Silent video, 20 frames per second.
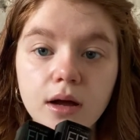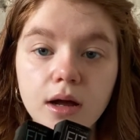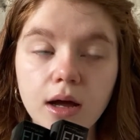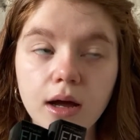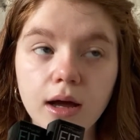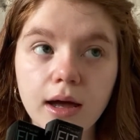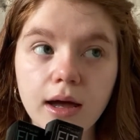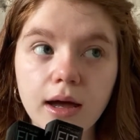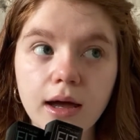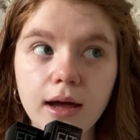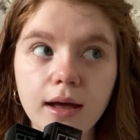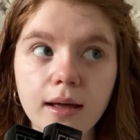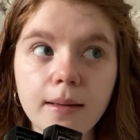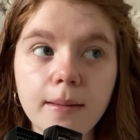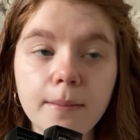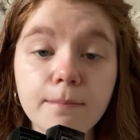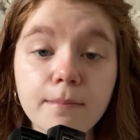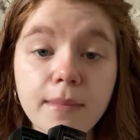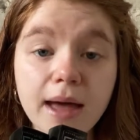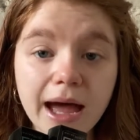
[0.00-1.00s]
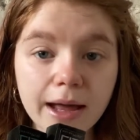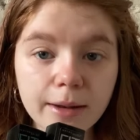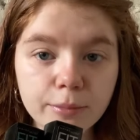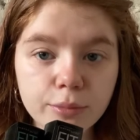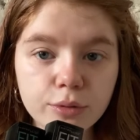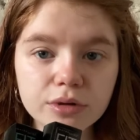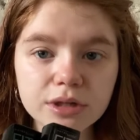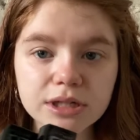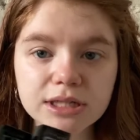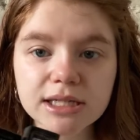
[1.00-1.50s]
matte
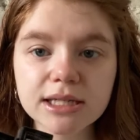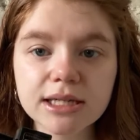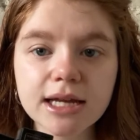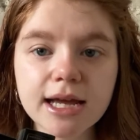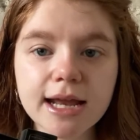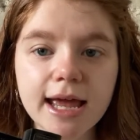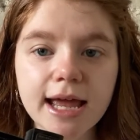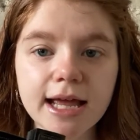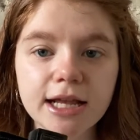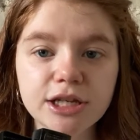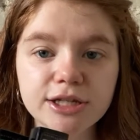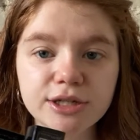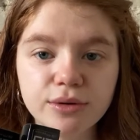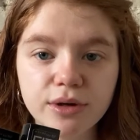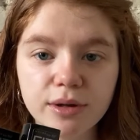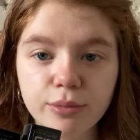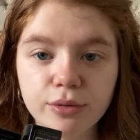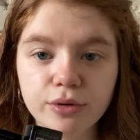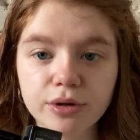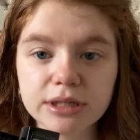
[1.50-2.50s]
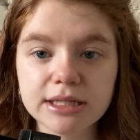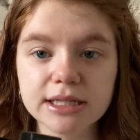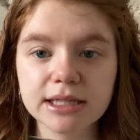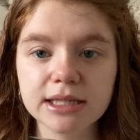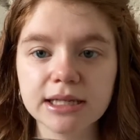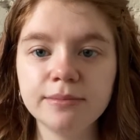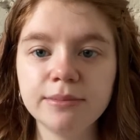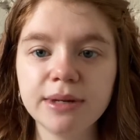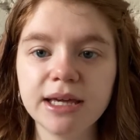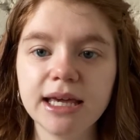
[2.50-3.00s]
porcelain and dewy
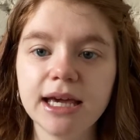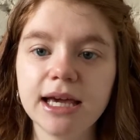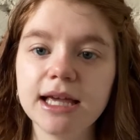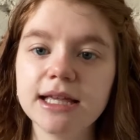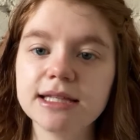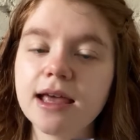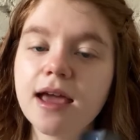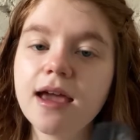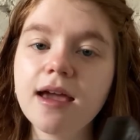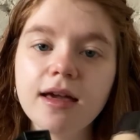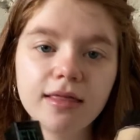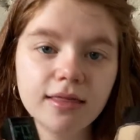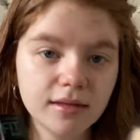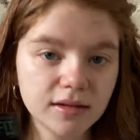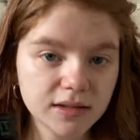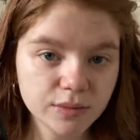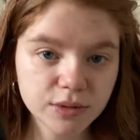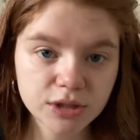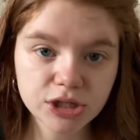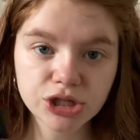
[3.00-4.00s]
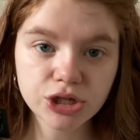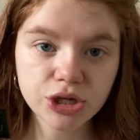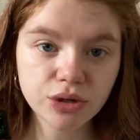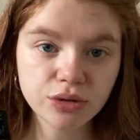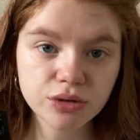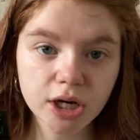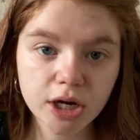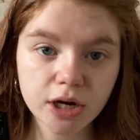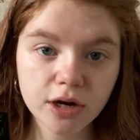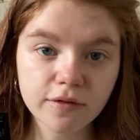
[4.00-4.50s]
porcelain because this one's too
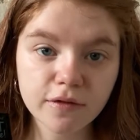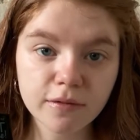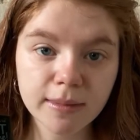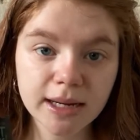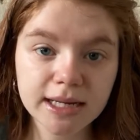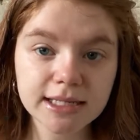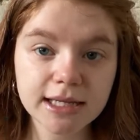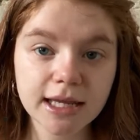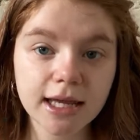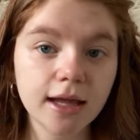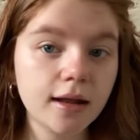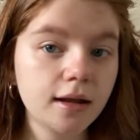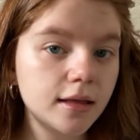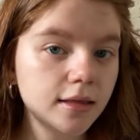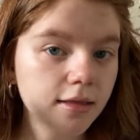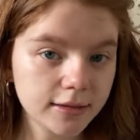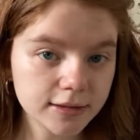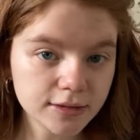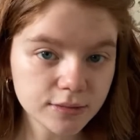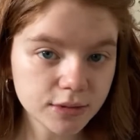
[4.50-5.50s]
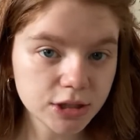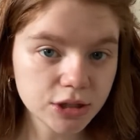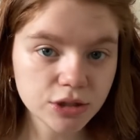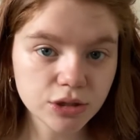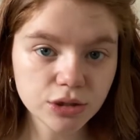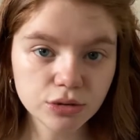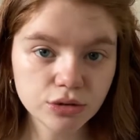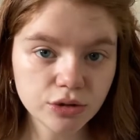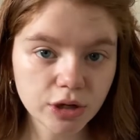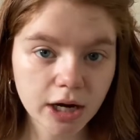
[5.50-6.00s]
dark for my skin, this one is
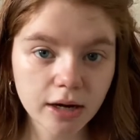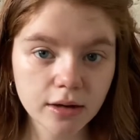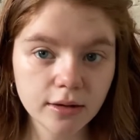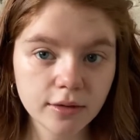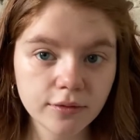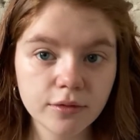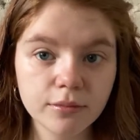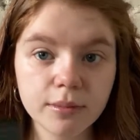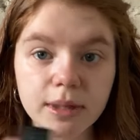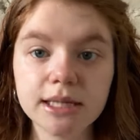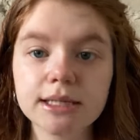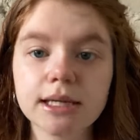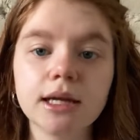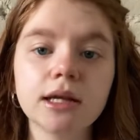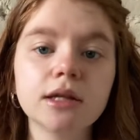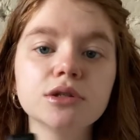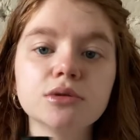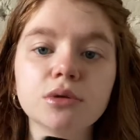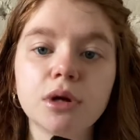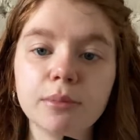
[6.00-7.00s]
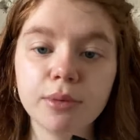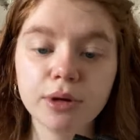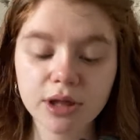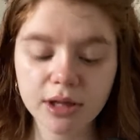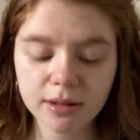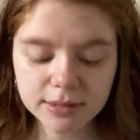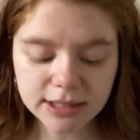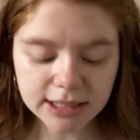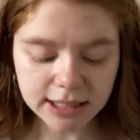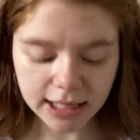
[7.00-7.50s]
too drying for my skin, so I put
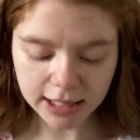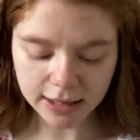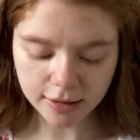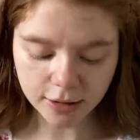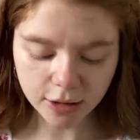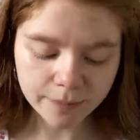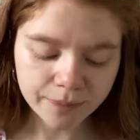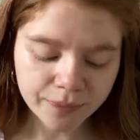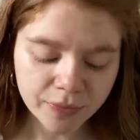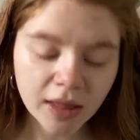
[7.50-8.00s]
them together.